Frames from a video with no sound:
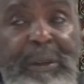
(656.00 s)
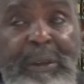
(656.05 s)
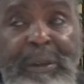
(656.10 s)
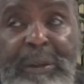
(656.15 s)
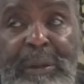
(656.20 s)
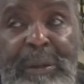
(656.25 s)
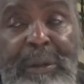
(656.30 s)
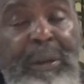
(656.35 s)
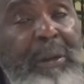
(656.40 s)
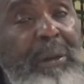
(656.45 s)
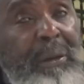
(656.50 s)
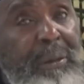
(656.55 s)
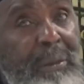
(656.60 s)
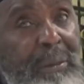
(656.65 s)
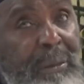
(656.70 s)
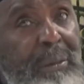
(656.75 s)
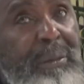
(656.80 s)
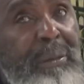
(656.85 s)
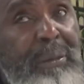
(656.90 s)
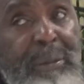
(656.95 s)
a little
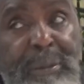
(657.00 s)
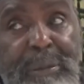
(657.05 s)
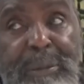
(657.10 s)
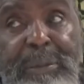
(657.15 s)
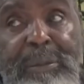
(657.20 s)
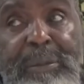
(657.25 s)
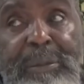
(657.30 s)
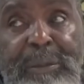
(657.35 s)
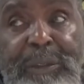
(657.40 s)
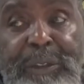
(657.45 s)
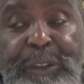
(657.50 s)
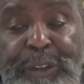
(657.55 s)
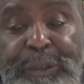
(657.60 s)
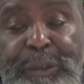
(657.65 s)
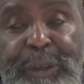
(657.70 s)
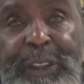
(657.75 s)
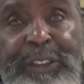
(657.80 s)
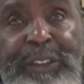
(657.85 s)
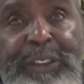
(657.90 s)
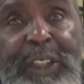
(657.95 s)

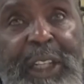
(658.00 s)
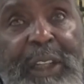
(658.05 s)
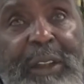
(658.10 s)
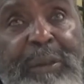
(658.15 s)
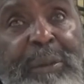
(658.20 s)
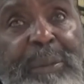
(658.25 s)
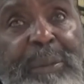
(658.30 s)
stretched out.